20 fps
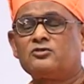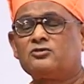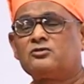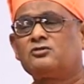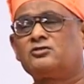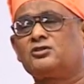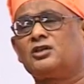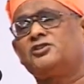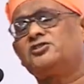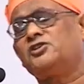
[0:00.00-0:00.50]

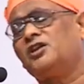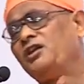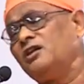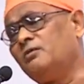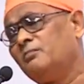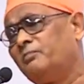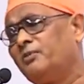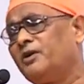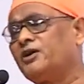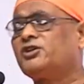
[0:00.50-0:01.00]
such an
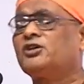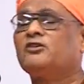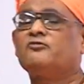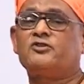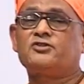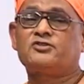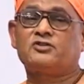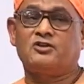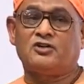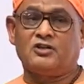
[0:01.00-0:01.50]
impression
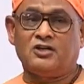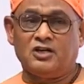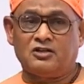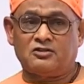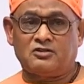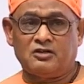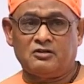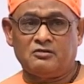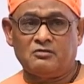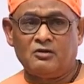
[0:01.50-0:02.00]
was
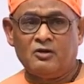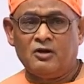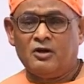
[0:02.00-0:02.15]
created.